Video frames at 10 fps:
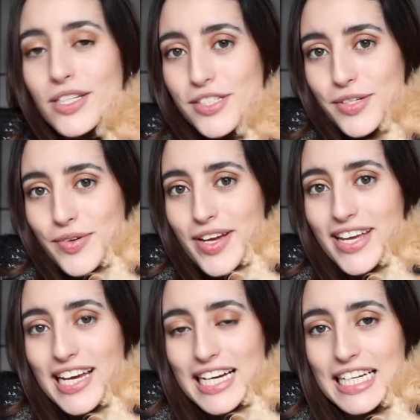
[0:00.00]

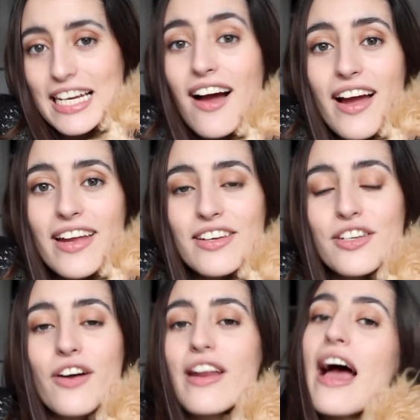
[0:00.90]
doing a guide
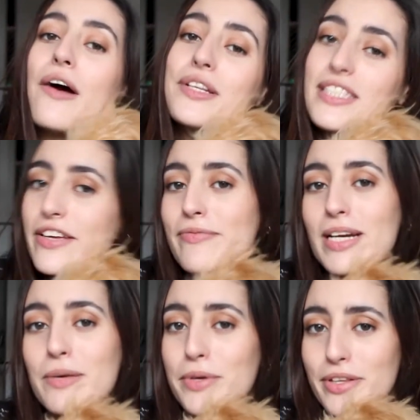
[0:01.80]
on how to save
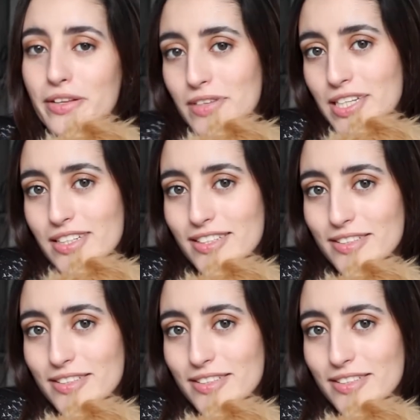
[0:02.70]
money when you live in London.